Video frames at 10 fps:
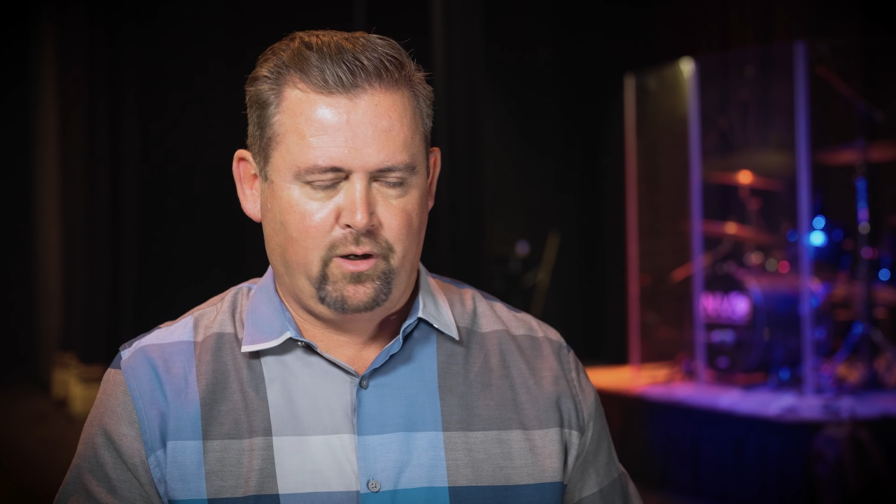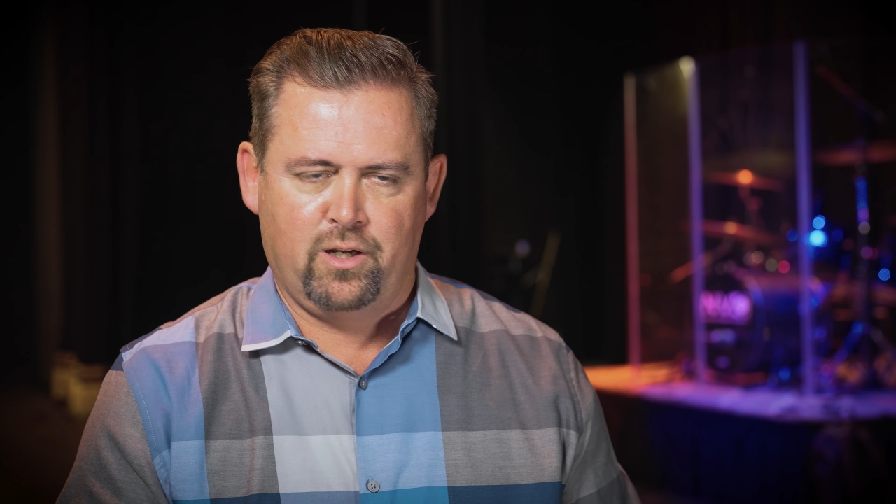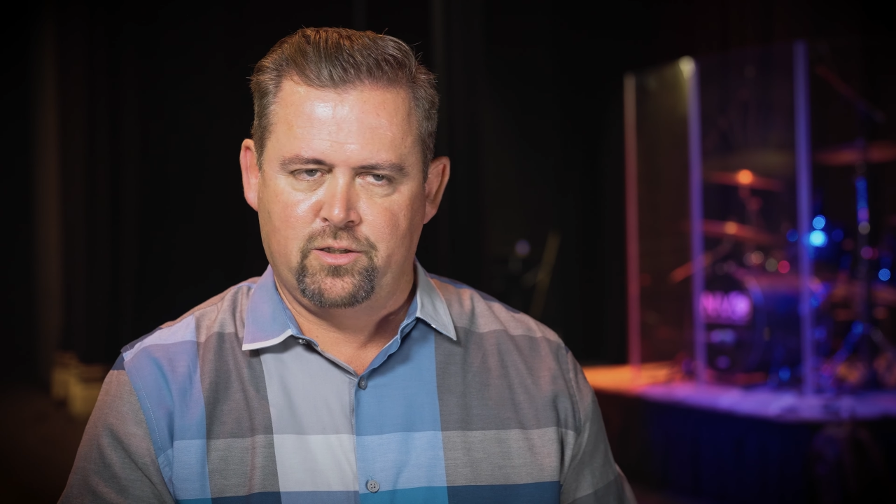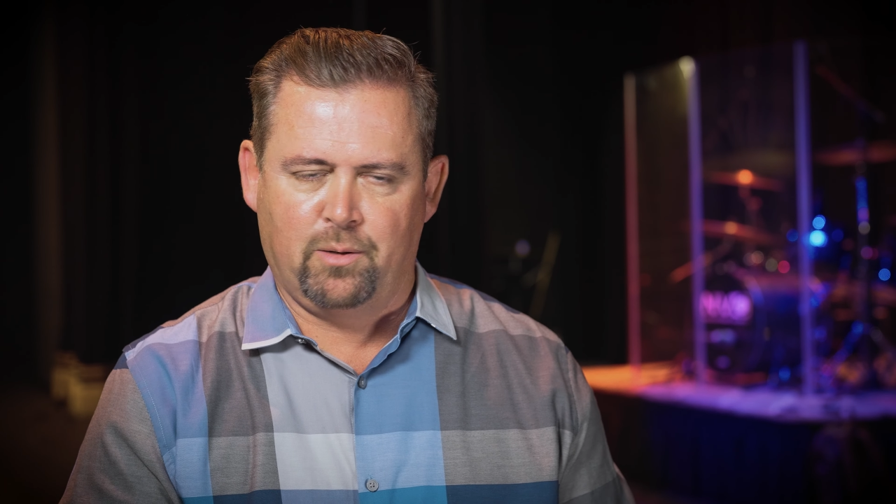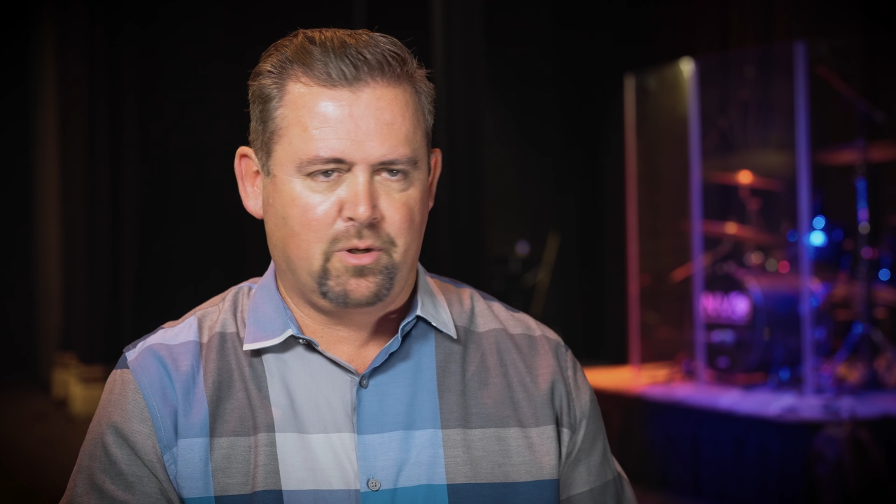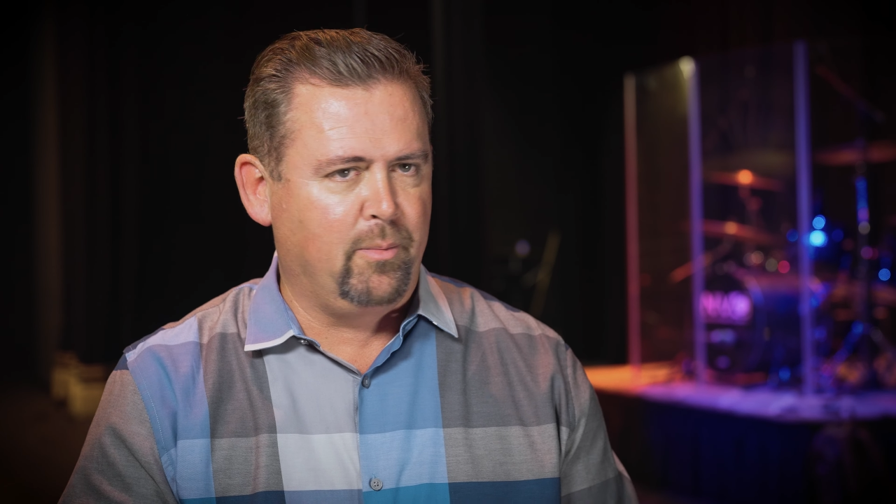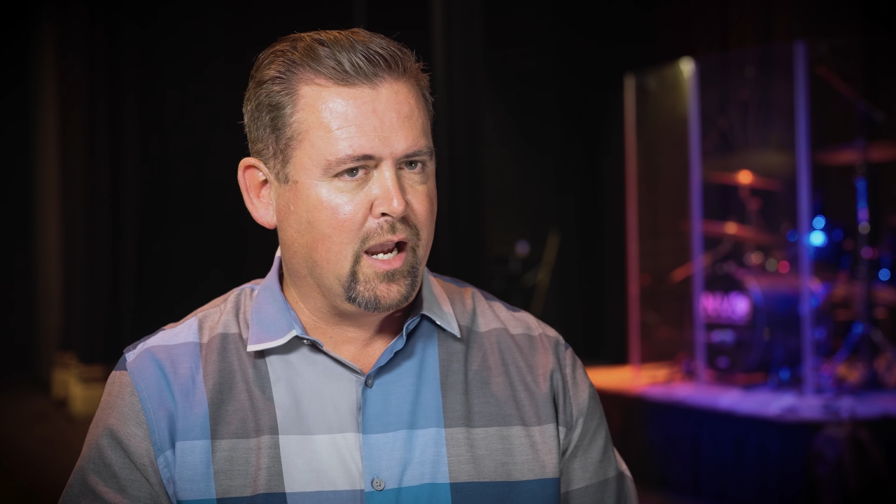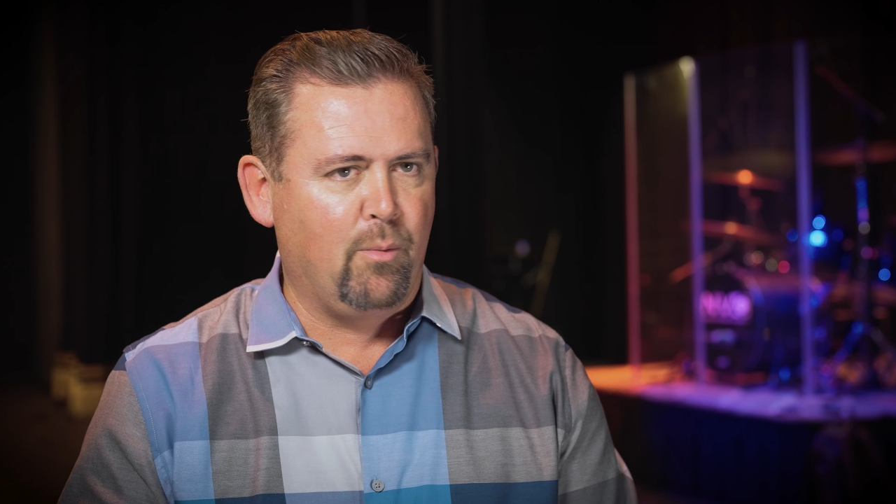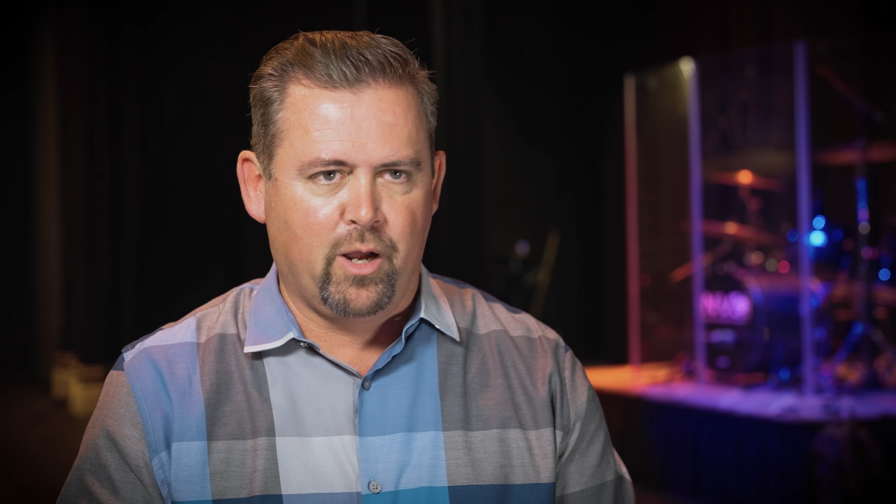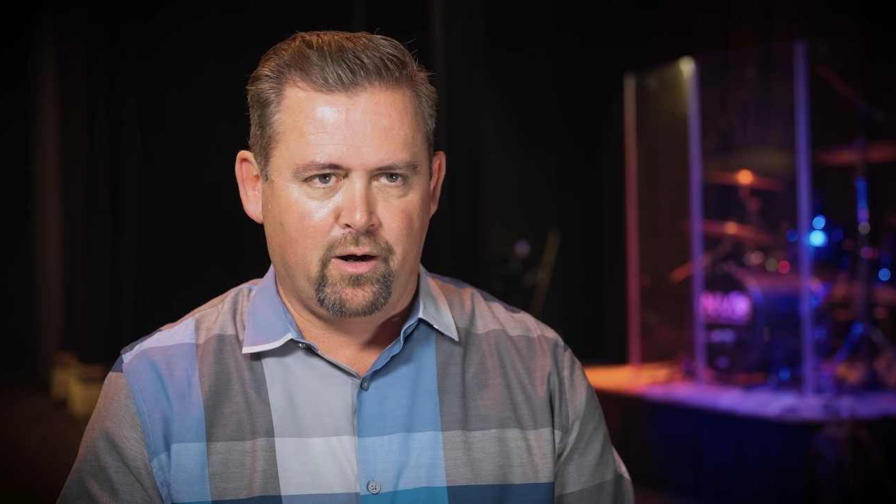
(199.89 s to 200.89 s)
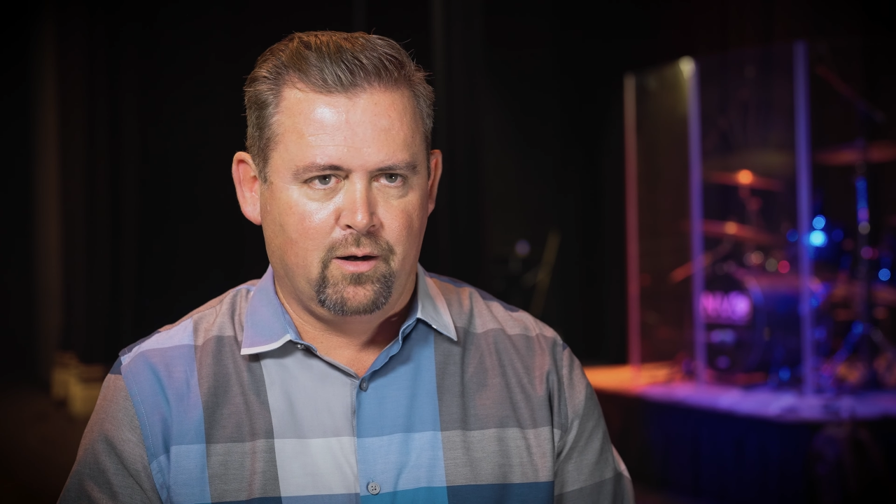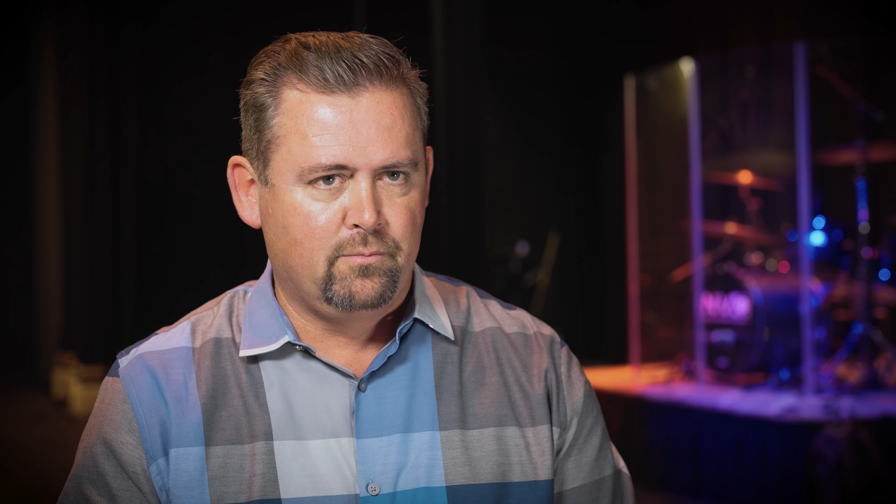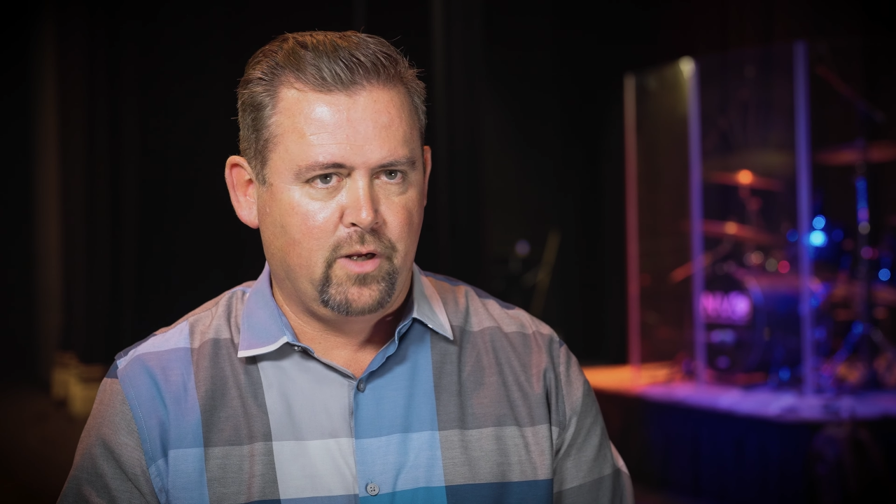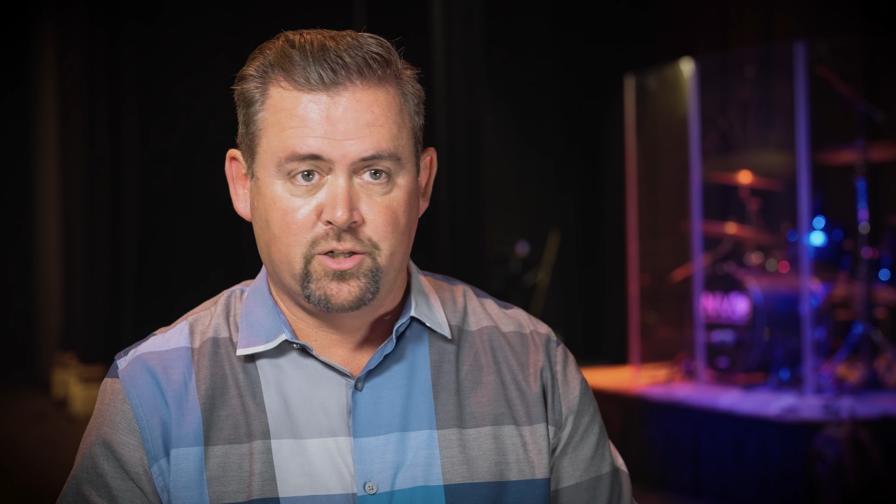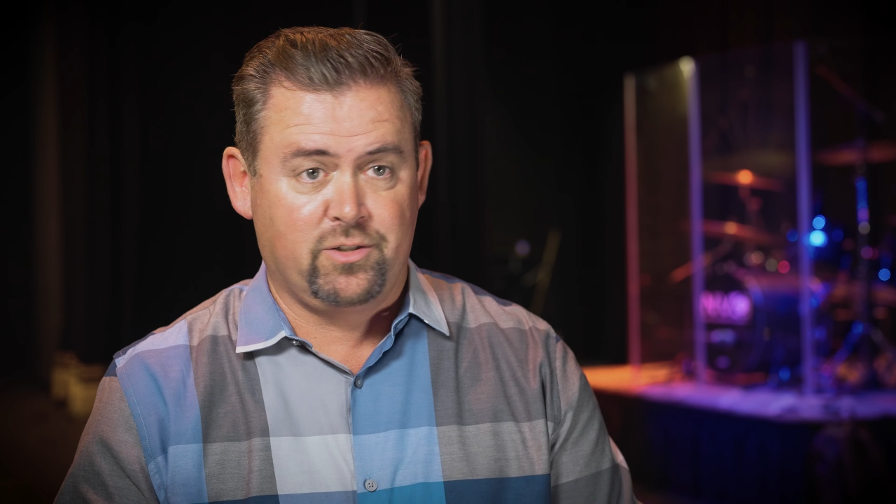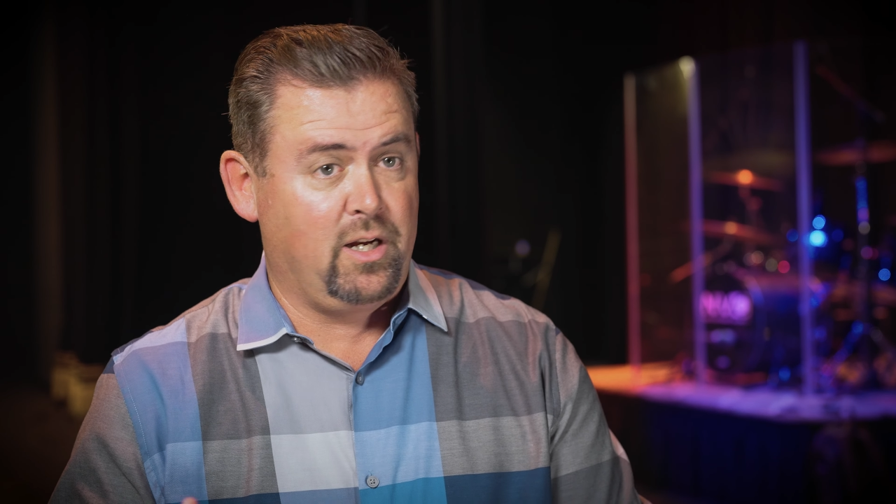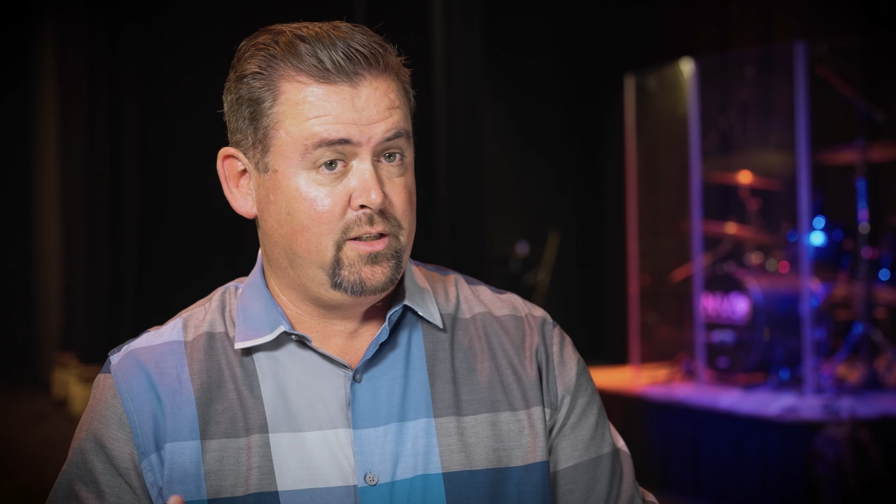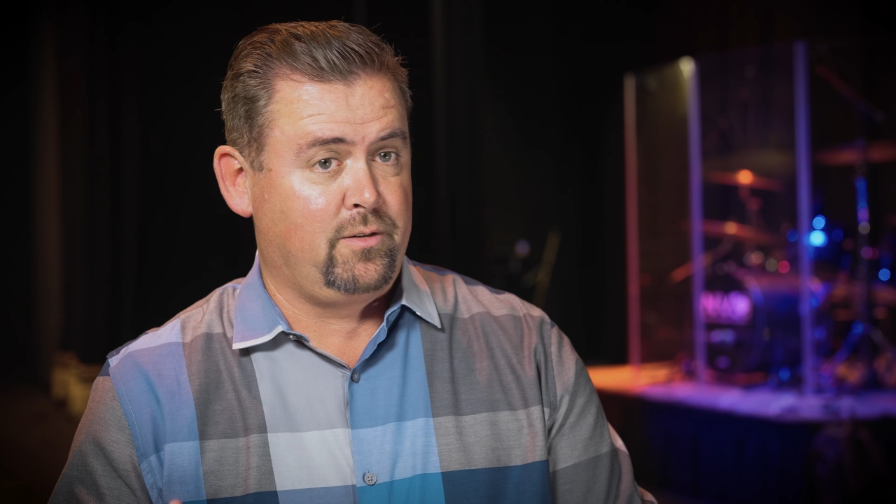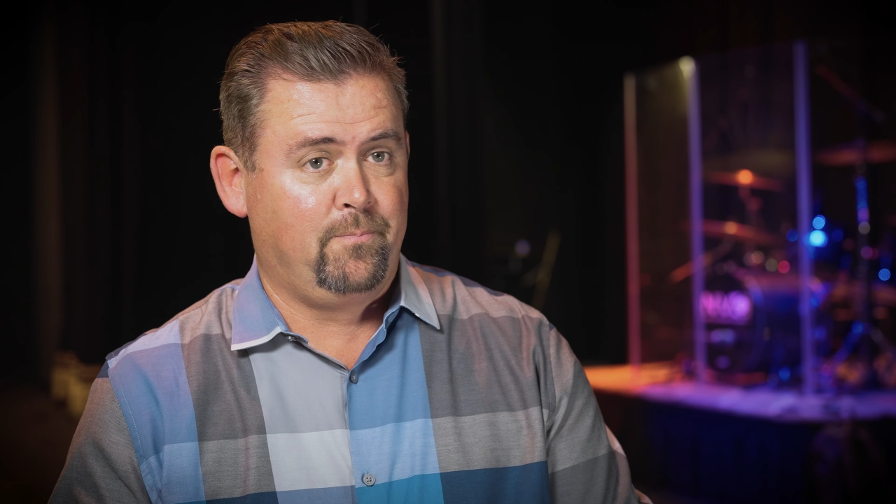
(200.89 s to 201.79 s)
ends up coming out better. It just does.